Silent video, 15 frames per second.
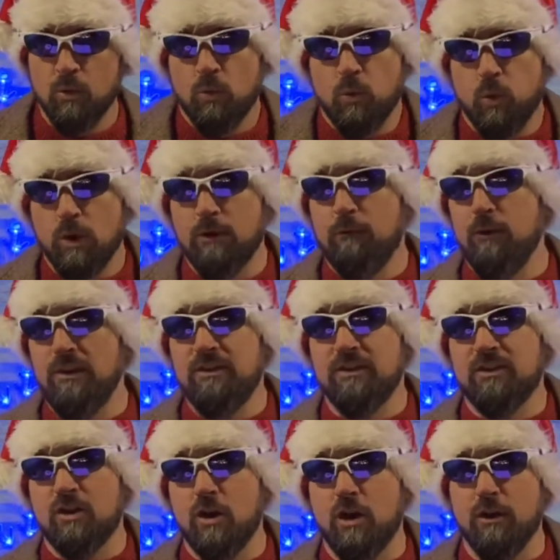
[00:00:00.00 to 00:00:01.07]
What if we
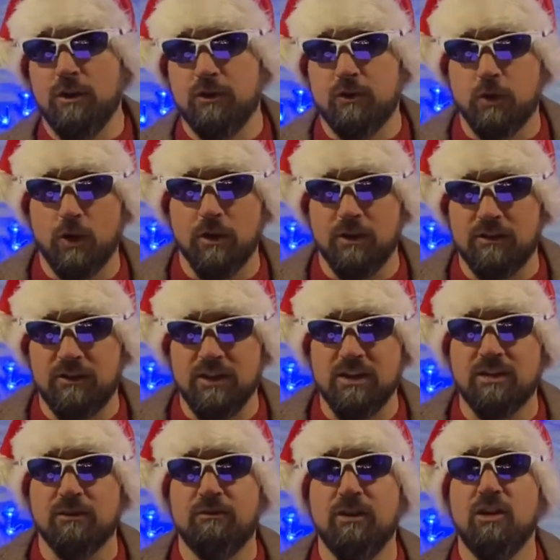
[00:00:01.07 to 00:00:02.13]
just call this toilet
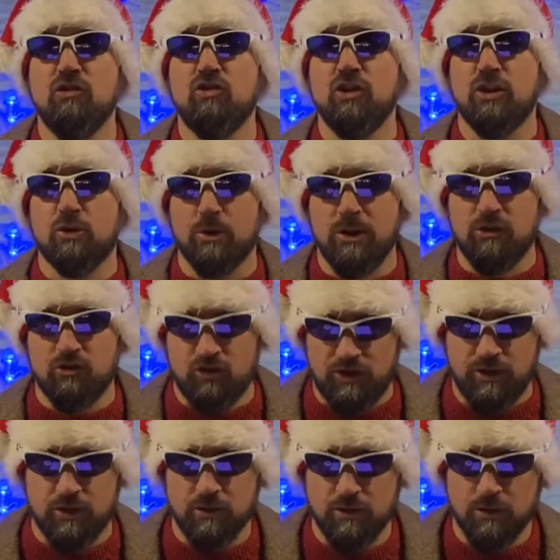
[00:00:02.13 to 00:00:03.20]
seat the Vingy
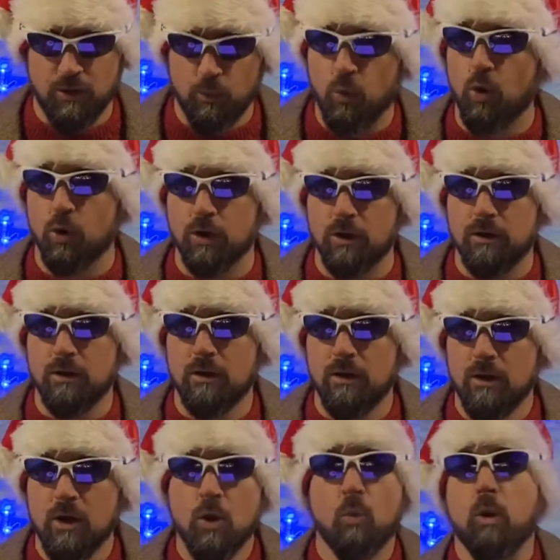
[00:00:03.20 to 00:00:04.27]
Cringy Award?
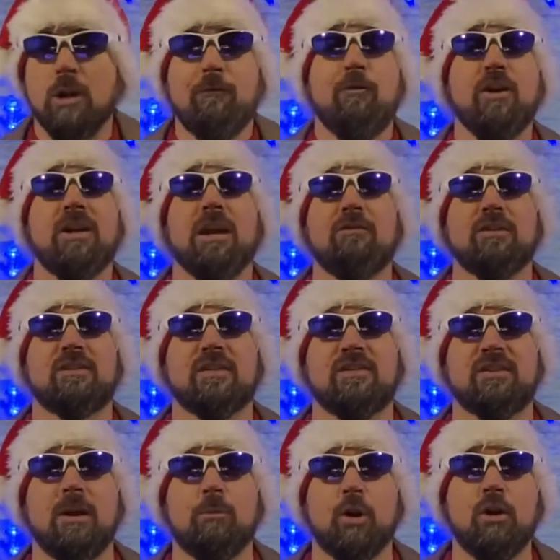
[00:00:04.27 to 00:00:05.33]
What if we give it to
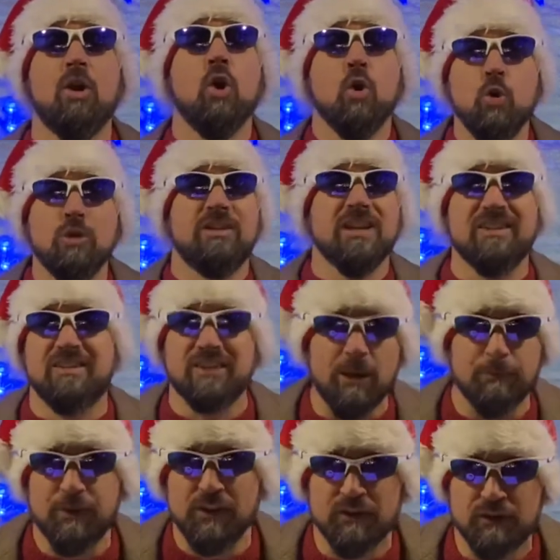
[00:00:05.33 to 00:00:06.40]
someone who did
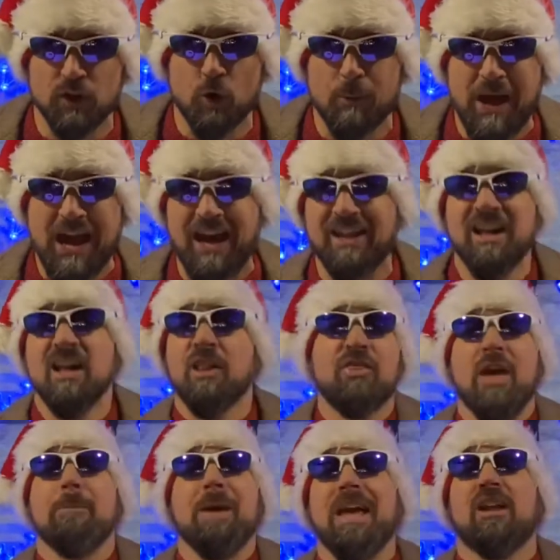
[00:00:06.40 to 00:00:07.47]
something so bad
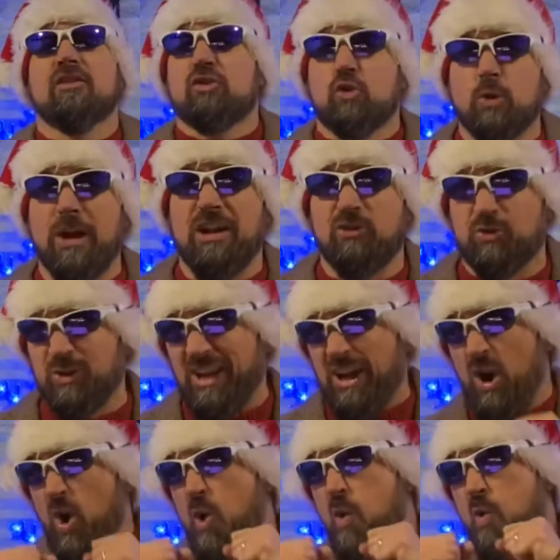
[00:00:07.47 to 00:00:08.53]
they made us cringe? We're like,
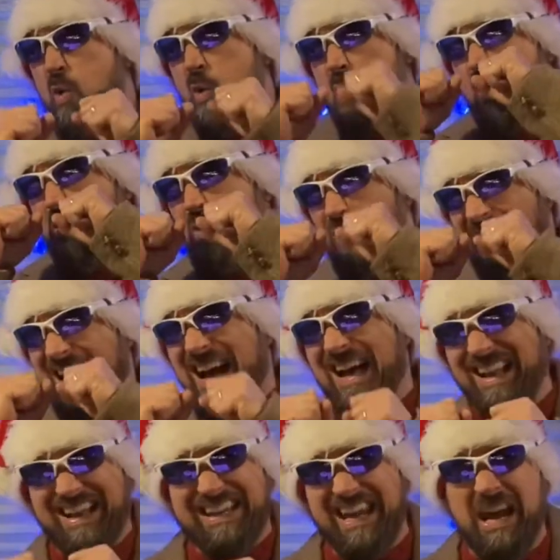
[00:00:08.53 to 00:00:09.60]
oh
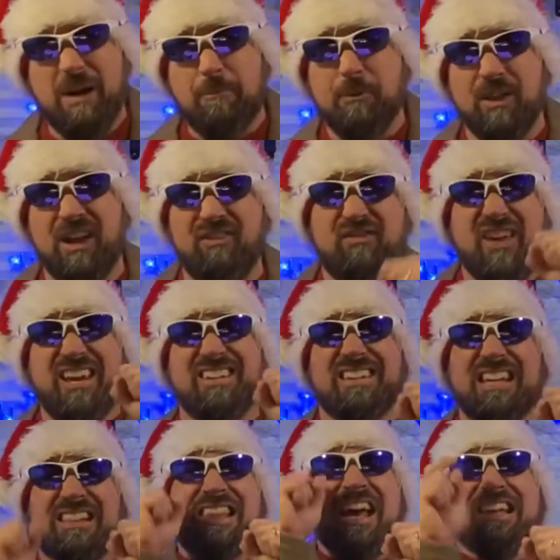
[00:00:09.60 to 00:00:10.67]
God, I can't believe they
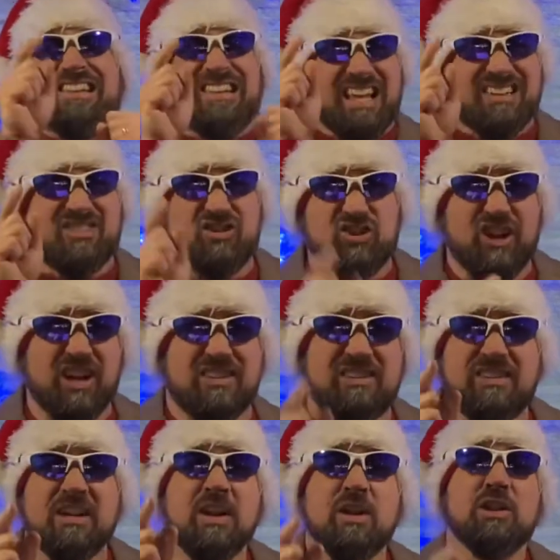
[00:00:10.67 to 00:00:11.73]
did that. That's
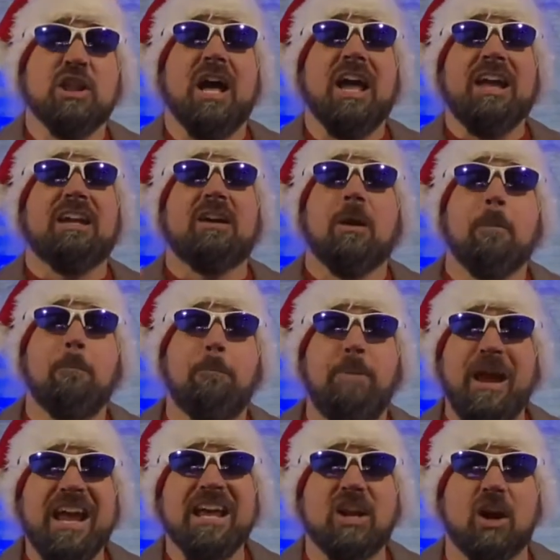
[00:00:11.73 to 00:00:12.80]
just like
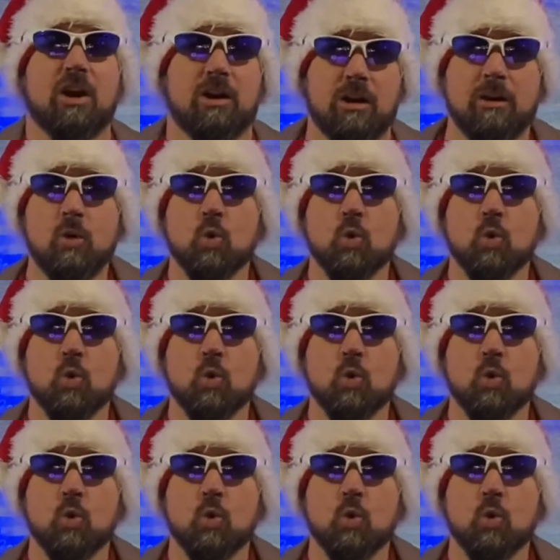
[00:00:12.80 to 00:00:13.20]
Peter.